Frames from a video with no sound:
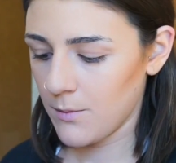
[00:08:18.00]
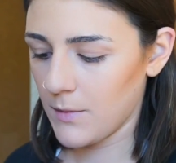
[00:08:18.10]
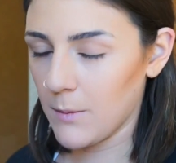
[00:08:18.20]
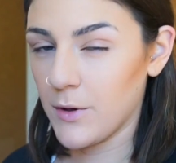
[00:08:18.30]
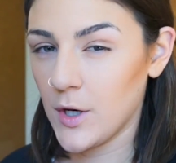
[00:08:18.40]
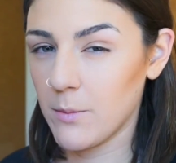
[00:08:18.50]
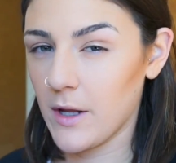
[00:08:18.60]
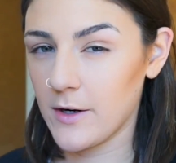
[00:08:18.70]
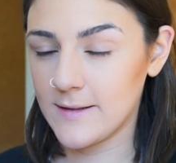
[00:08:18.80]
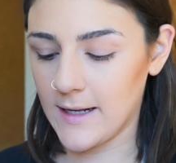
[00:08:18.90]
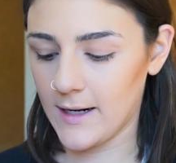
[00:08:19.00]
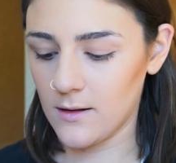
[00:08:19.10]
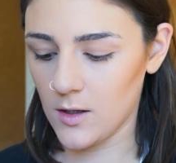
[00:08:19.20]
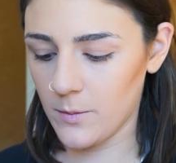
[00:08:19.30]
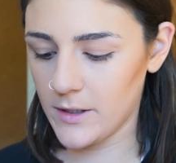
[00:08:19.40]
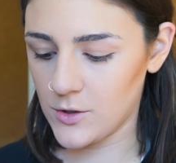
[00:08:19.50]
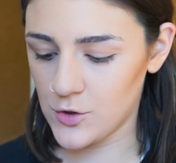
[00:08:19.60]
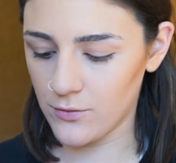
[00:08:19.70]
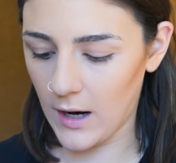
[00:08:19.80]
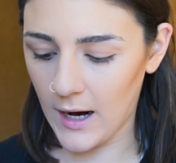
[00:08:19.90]
My beauty blender is getting a little bit
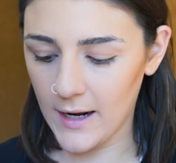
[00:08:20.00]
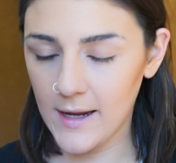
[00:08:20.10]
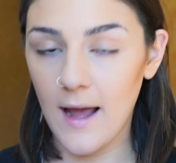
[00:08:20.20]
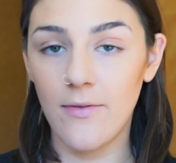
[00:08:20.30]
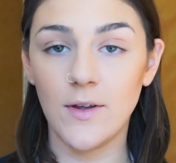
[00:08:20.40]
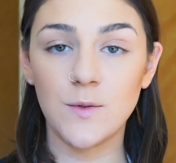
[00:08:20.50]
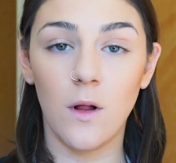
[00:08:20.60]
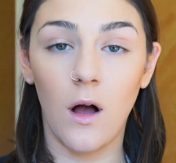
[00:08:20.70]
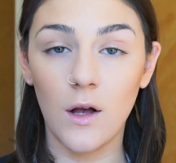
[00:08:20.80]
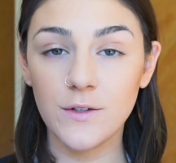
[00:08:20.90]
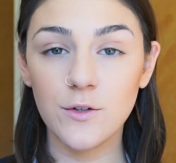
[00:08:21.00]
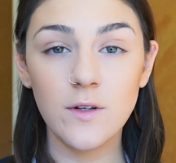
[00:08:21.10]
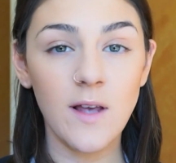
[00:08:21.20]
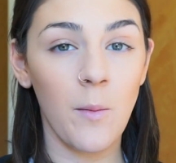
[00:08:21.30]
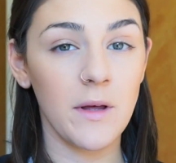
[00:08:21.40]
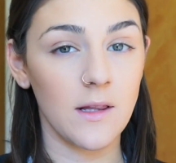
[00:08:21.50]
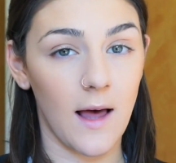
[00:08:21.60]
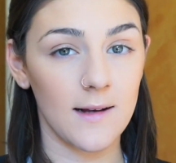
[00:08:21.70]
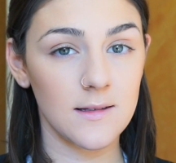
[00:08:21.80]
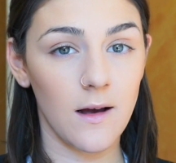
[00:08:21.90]
dry and this will also just help it
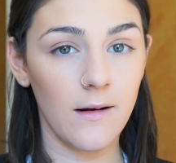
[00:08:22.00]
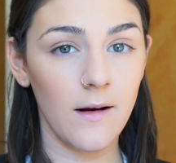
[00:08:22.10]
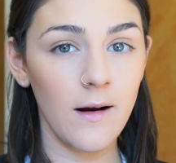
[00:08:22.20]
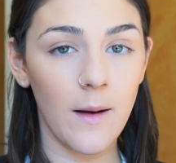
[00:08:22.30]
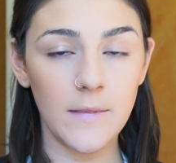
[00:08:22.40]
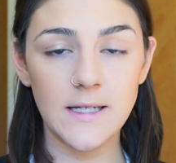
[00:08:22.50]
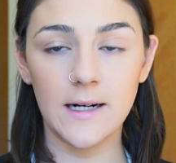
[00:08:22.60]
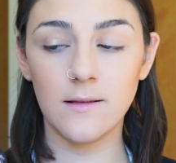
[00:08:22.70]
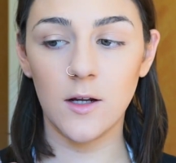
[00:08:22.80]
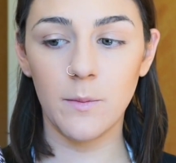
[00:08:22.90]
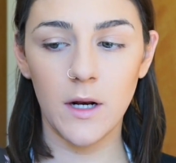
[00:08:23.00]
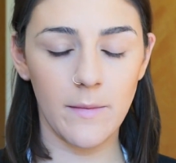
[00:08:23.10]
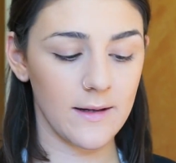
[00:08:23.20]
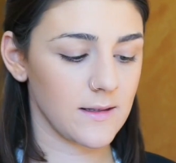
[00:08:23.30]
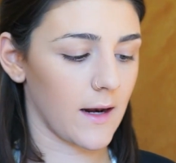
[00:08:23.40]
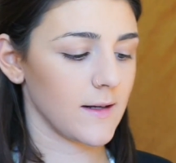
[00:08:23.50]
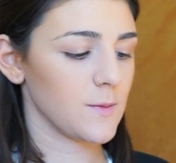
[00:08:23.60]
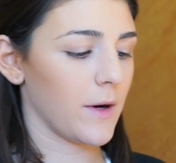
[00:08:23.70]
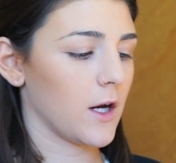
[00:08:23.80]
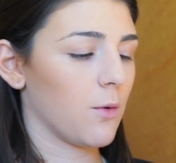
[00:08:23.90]
last longer. I'm gonna take a little bit of my setting
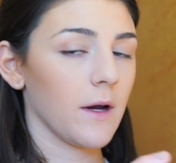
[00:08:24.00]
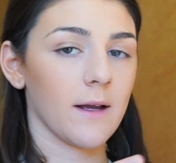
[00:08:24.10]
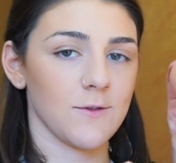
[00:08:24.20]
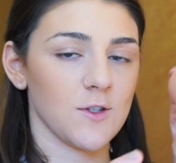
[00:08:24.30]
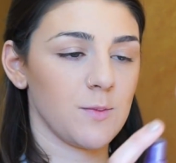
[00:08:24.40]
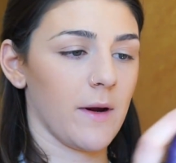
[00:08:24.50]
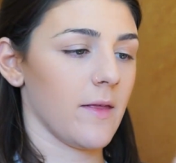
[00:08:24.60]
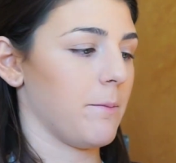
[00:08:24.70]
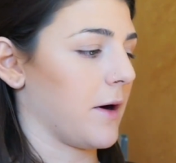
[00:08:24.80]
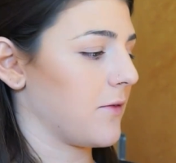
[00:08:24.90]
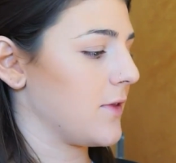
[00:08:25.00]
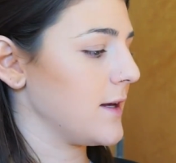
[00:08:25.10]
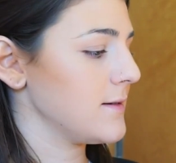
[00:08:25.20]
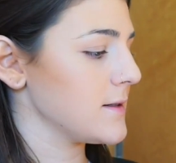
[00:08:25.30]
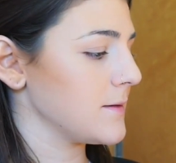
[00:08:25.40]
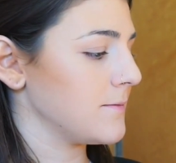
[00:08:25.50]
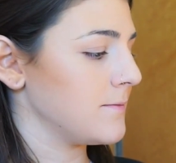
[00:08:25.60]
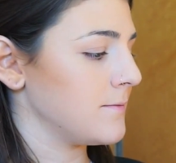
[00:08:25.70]
spray quick and just spray the butt of this.